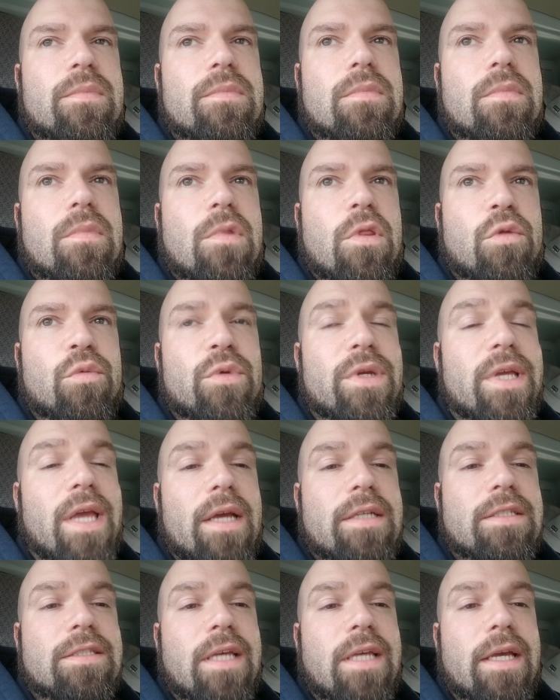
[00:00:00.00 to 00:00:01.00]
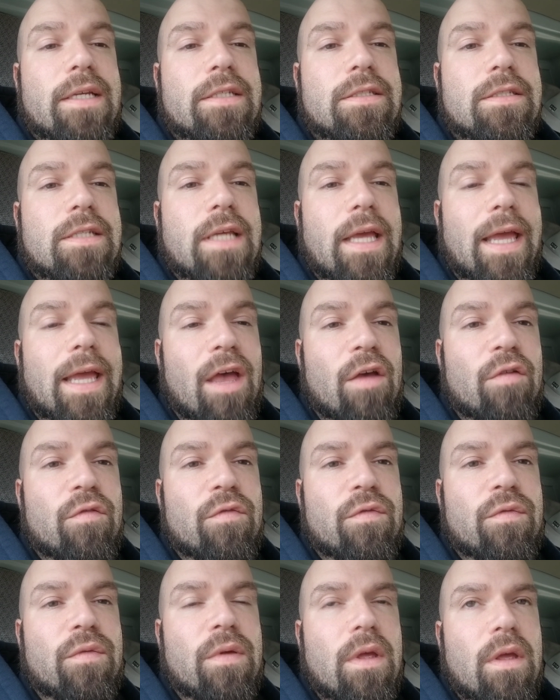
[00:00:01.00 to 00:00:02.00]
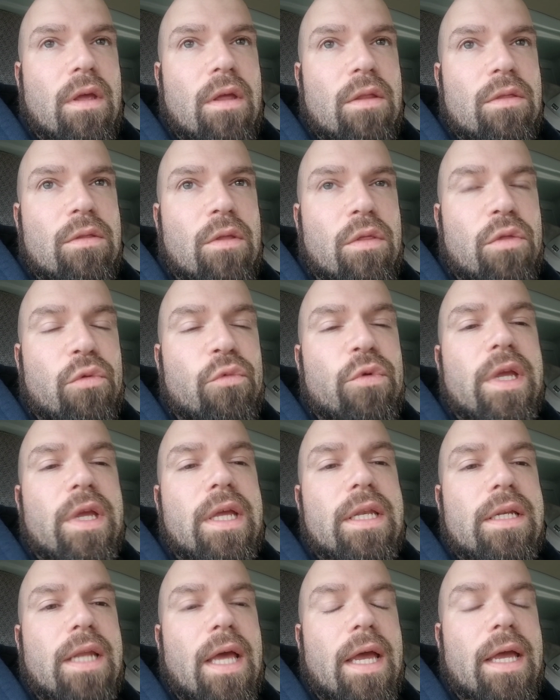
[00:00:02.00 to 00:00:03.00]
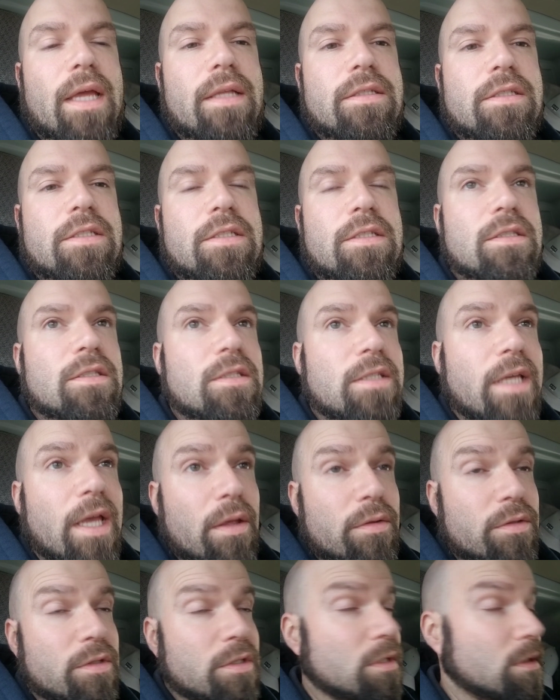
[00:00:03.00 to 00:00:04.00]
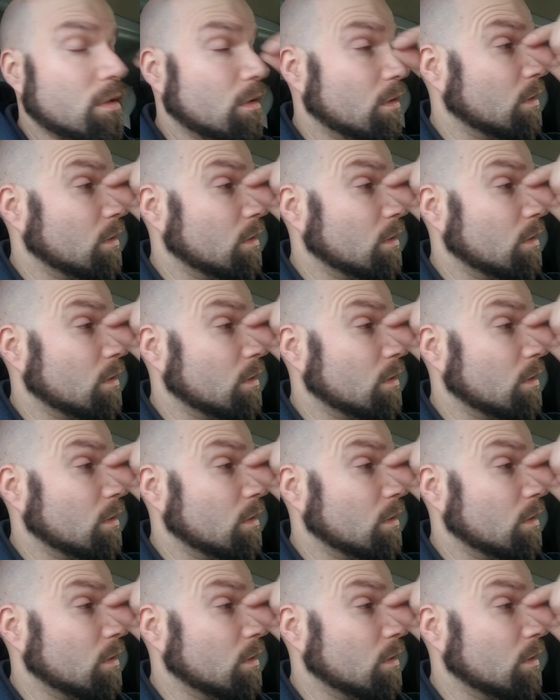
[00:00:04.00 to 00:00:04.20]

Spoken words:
3XX to have the 389s sounds.